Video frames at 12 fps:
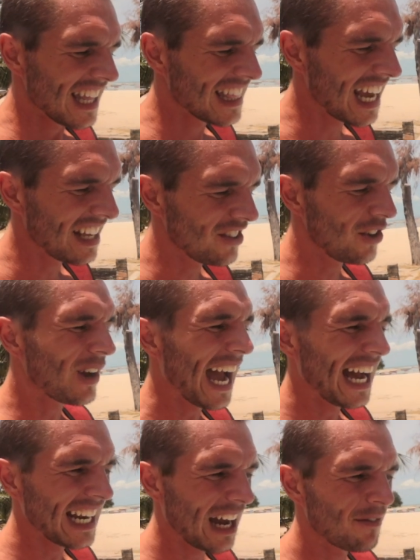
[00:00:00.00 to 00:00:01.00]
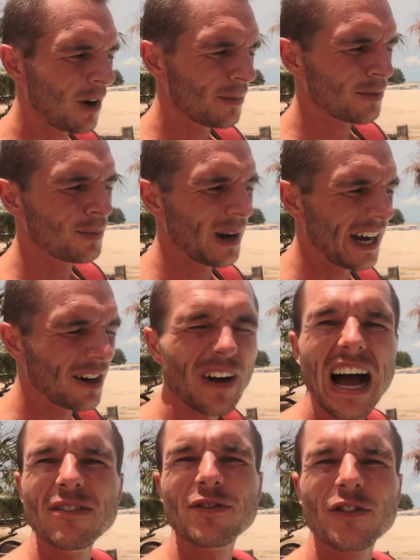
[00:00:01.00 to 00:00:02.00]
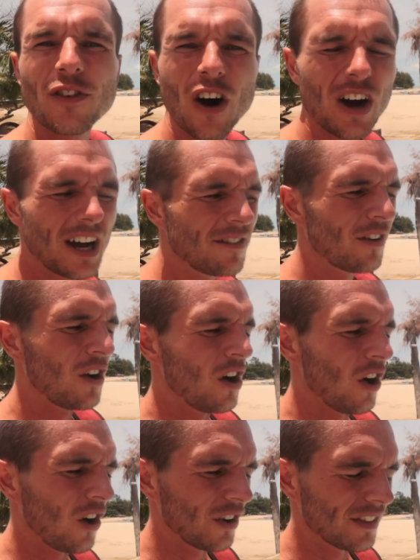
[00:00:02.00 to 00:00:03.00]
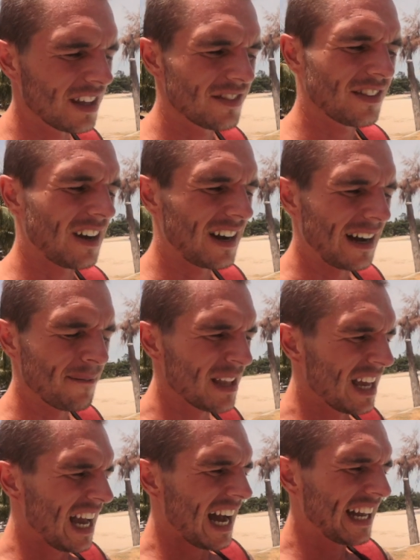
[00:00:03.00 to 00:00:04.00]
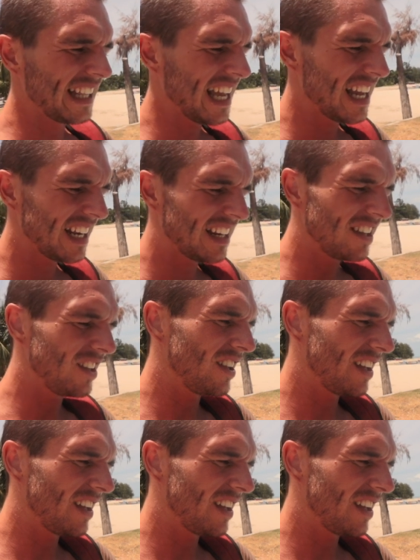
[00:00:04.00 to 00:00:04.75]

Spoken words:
then you can have optimal health and thrive on this diet. And then